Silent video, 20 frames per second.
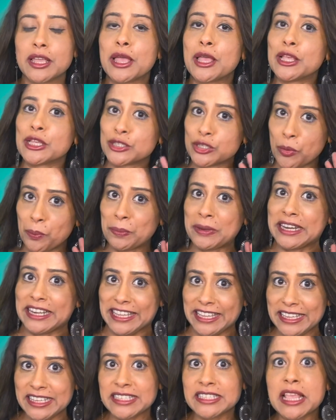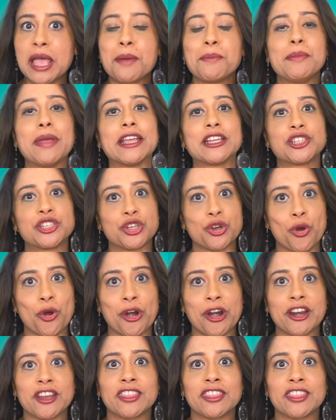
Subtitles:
So please make sure